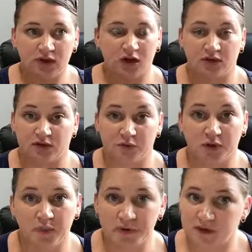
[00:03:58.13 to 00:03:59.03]
on their
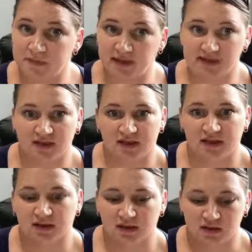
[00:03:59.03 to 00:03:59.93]
property because they think that